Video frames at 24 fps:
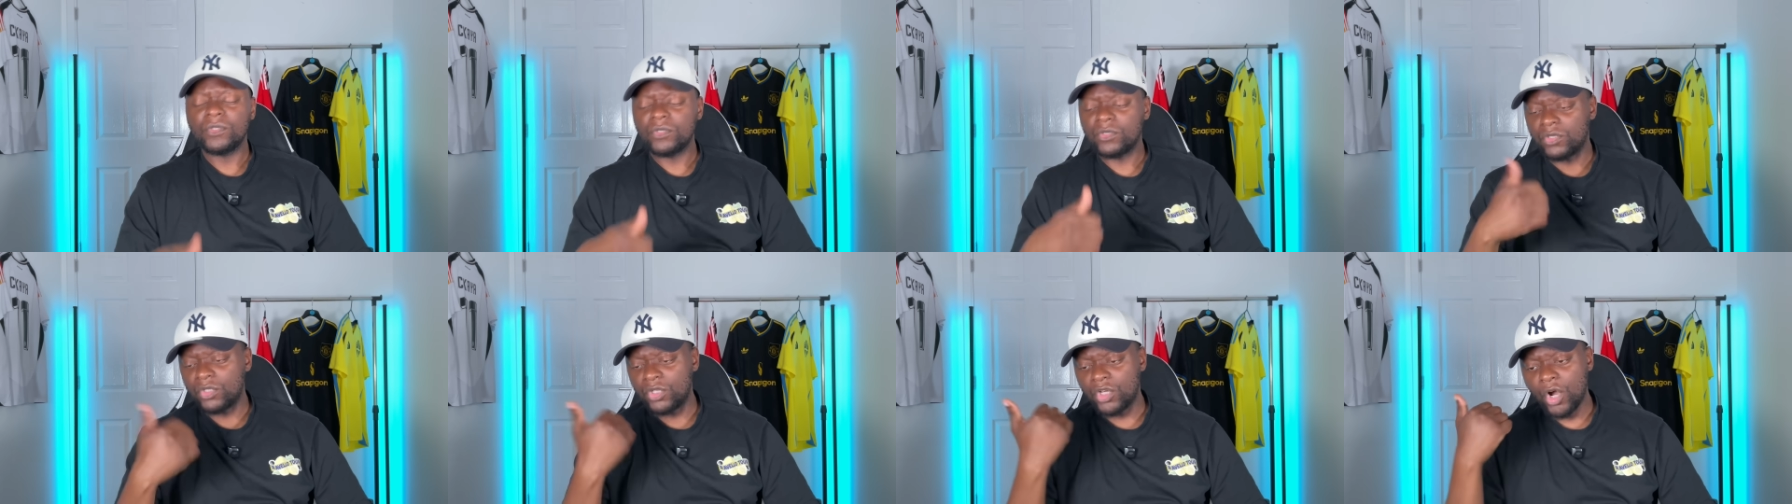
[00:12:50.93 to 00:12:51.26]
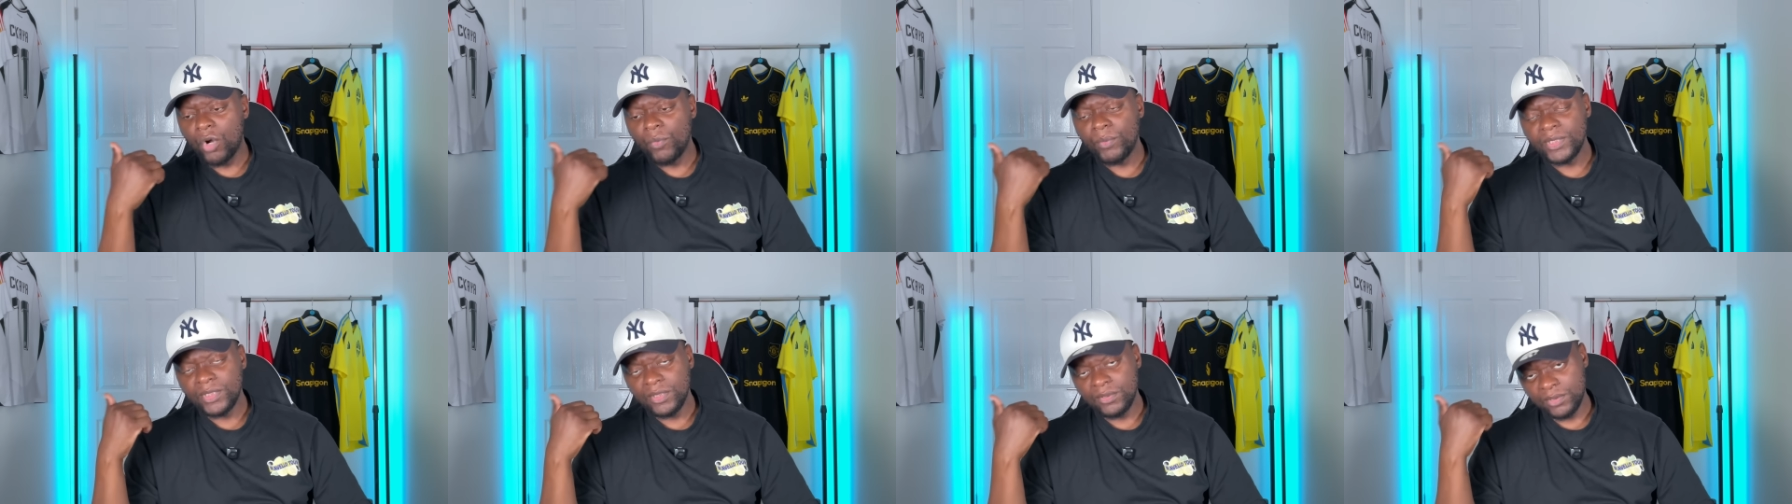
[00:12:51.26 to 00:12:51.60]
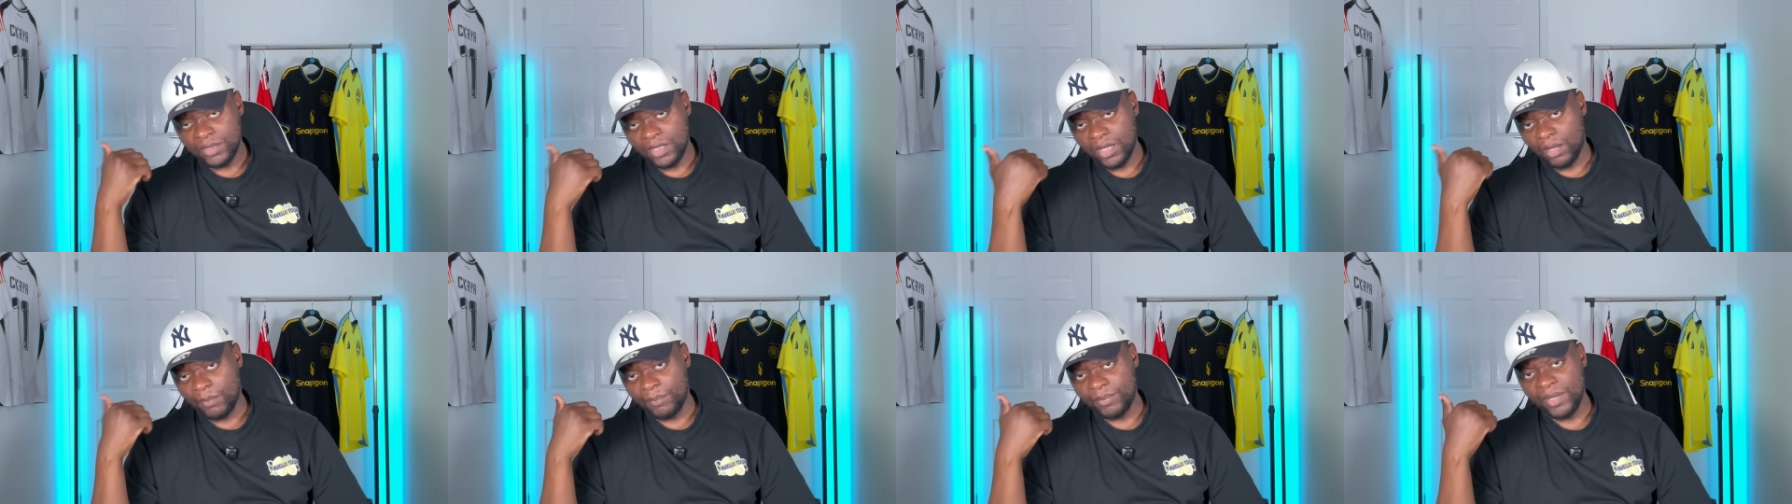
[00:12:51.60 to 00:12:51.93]
Go and look
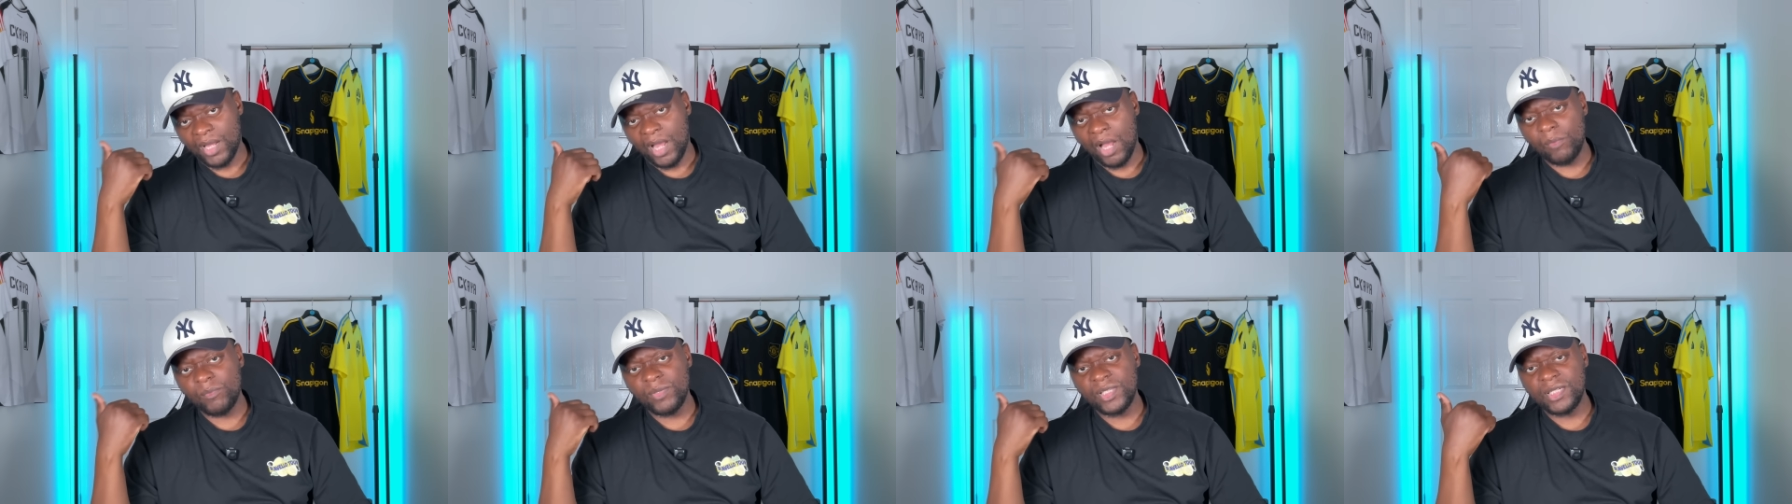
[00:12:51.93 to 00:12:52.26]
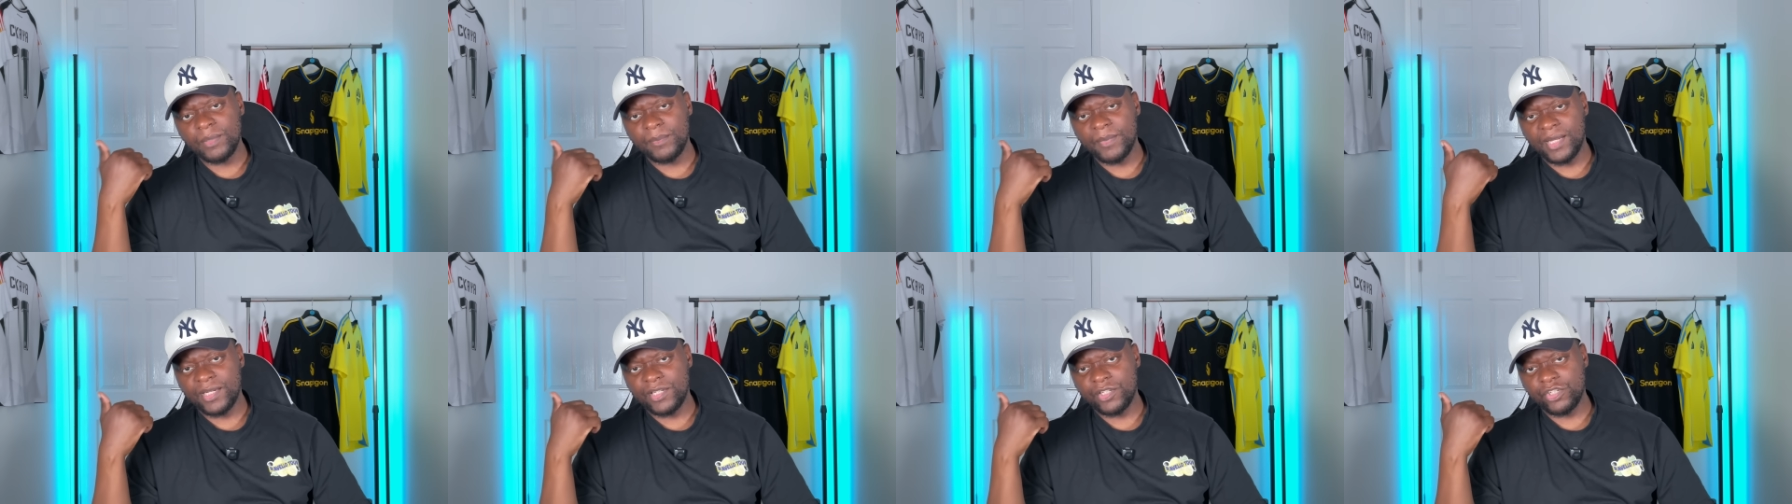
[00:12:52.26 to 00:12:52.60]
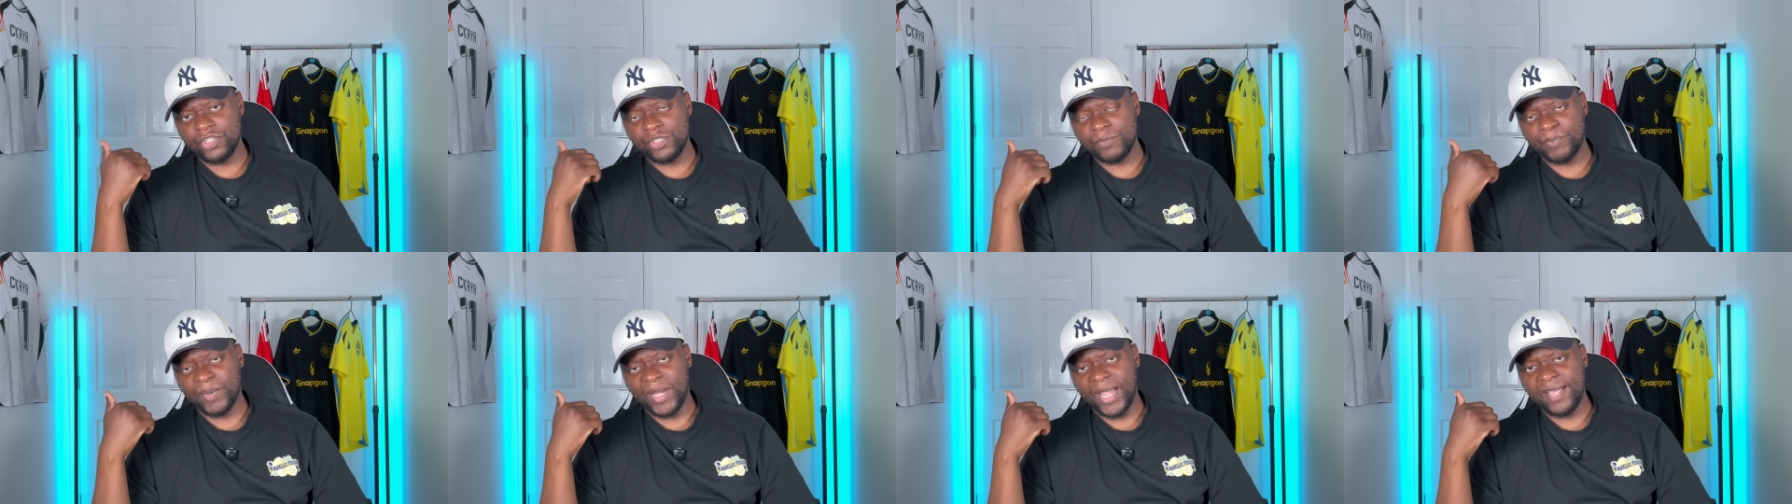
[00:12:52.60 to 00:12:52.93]
up how many managers
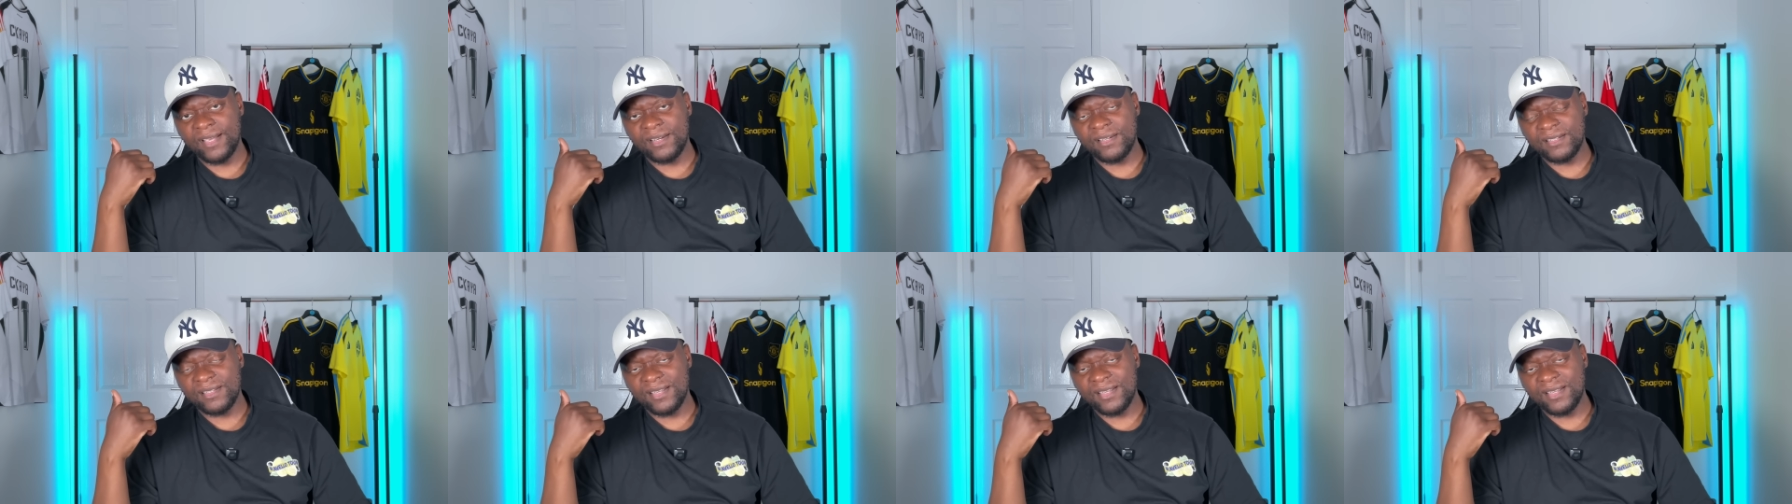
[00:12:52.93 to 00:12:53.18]
Bayern has